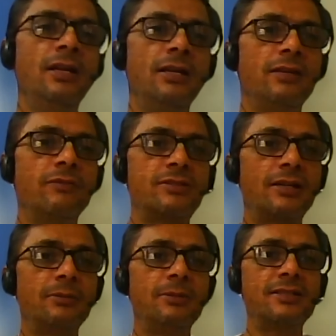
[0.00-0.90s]
He was
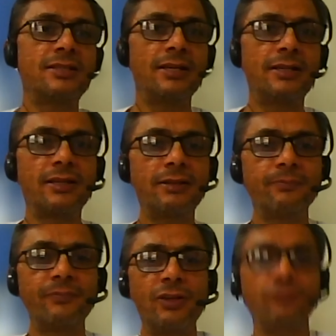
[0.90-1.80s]
administrator
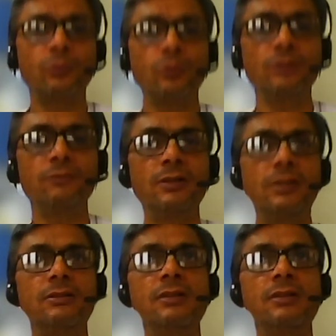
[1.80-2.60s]
of whole world,